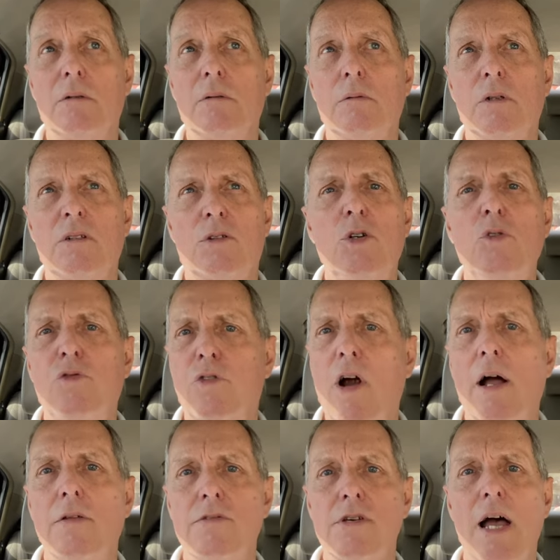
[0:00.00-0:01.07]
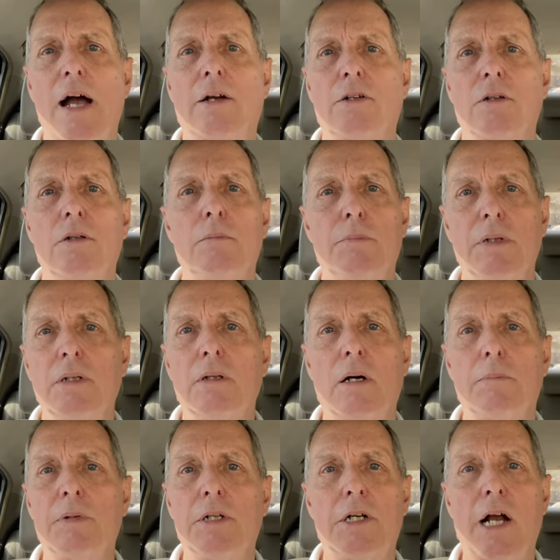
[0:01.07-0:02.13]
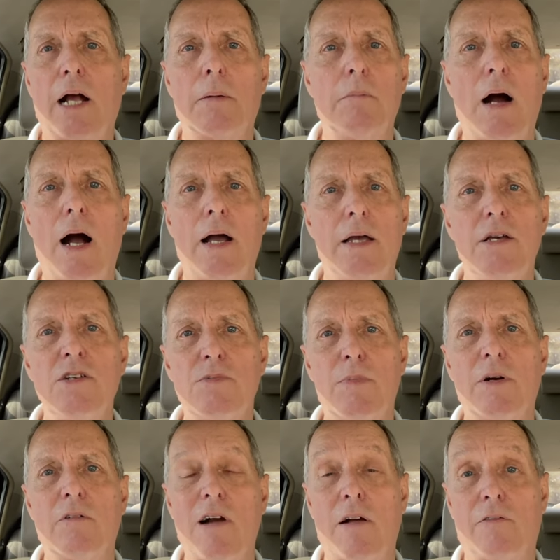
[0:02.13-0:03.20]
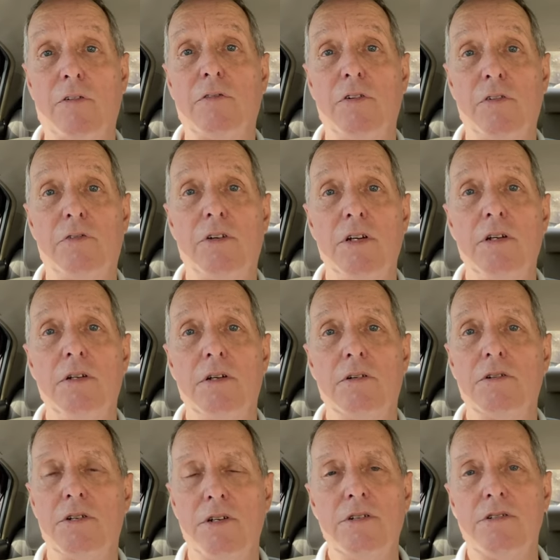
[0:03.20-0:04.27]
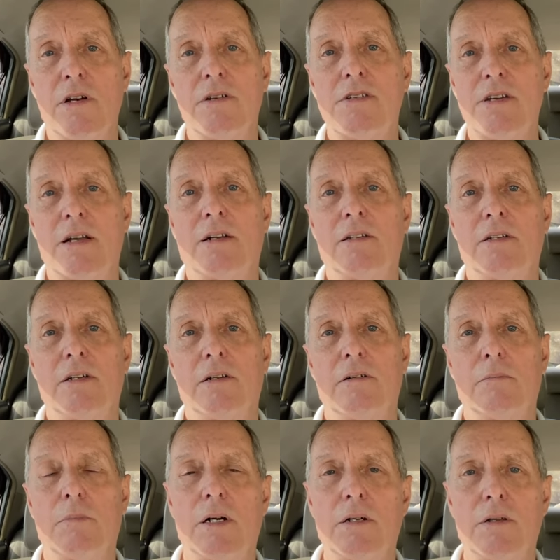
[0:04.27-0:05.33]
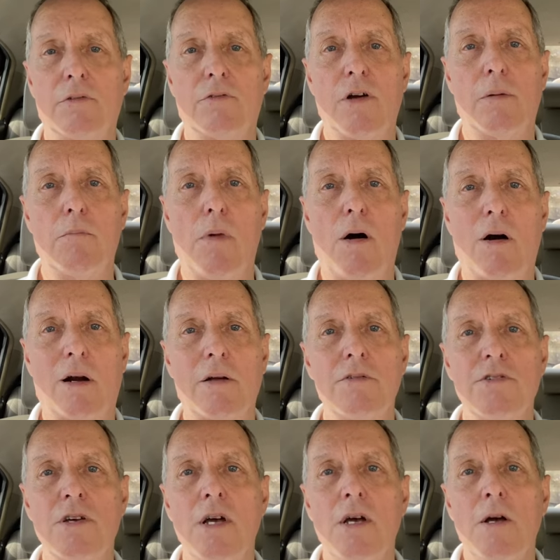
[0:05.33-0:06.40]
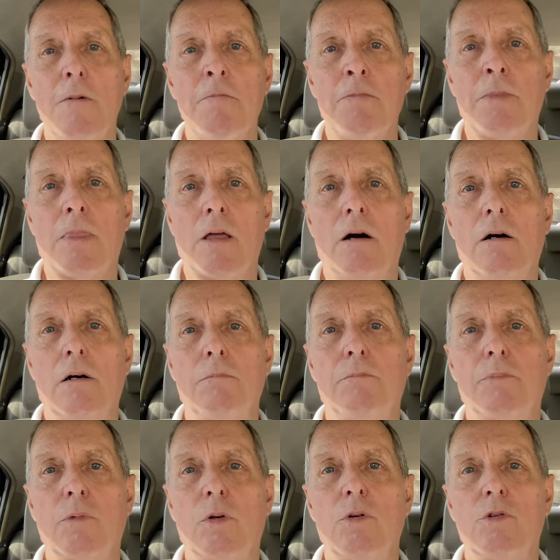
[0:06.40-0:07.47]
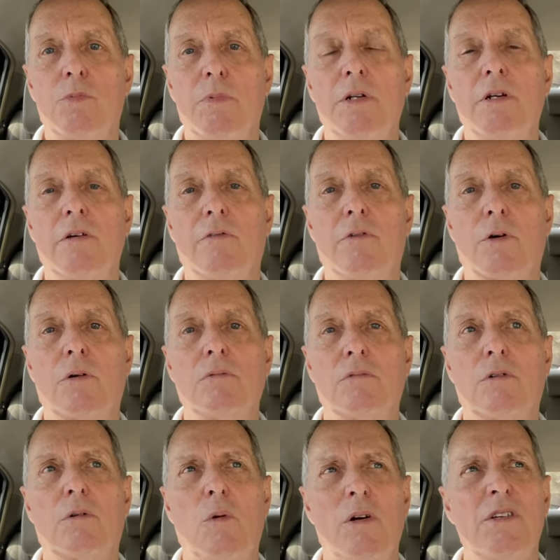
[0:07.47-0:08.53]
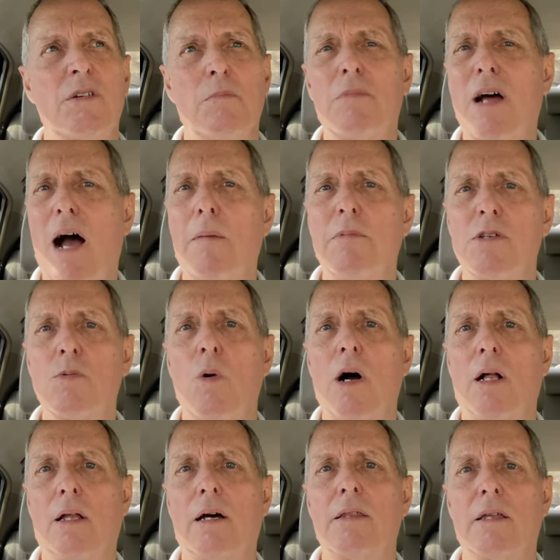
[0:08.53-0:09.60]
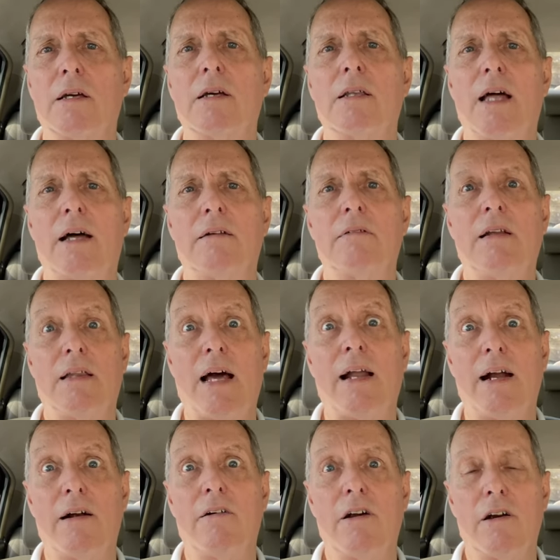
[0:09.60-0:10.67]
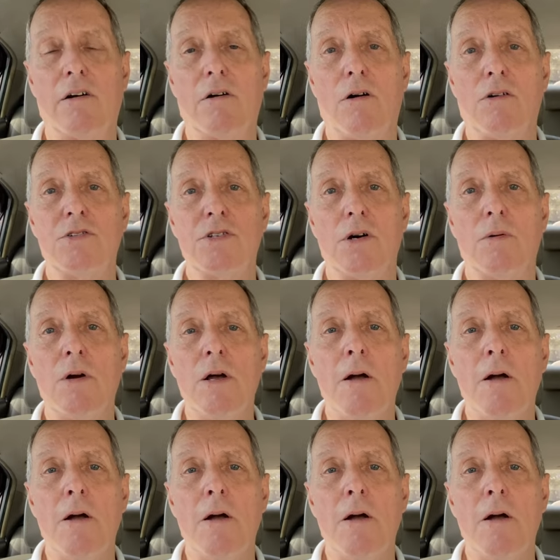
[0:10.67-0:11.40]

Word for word: well, two friends actually, Bill up in Chiang Mai, he's been around for 15 years, he's settled here, and my other friend Marcus, um, who's been here for quite some time as well, I think in that, in that area also.